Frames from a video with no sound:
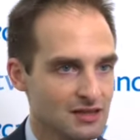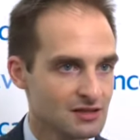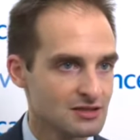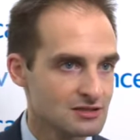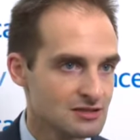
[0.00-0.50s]
I
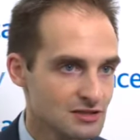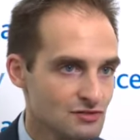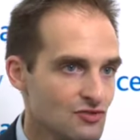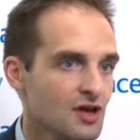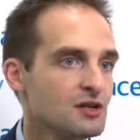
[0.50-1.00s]
think it, this is
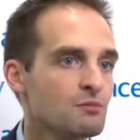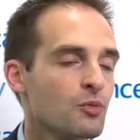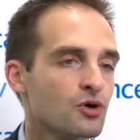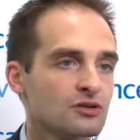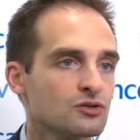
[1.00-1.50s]
very
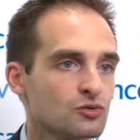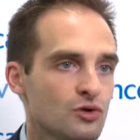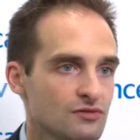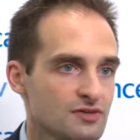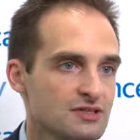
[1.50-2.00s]
important to
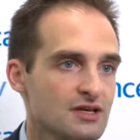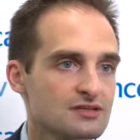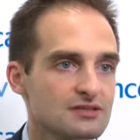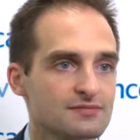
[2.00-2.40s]
emphasize.